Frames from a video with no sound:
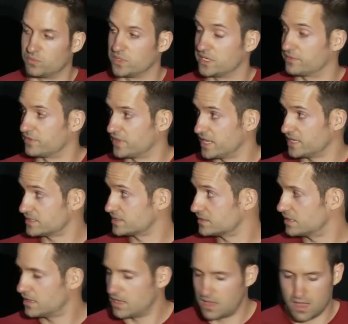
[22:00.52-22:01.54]
we did for this.
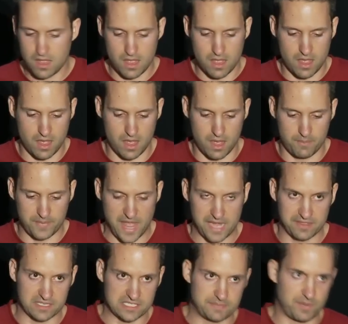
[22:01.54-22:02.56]
And
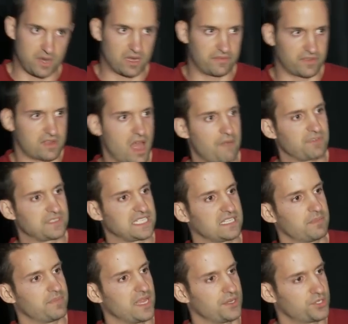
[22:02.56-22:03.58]
in the spirit of a conference at
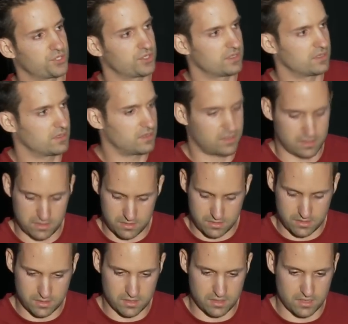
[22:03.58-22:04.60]
the beach,
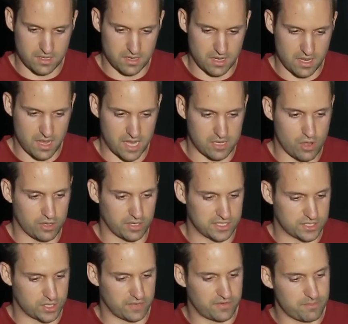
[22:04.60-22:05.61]
I call it
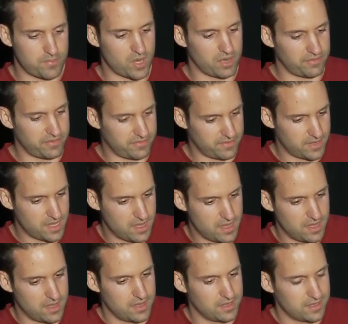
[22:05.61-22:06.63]
Surf and Perf.
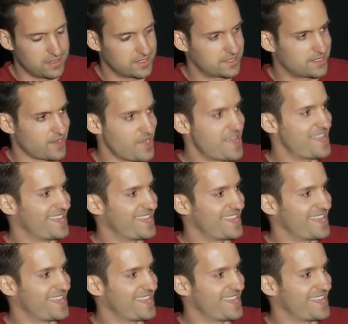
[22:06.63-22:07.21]
So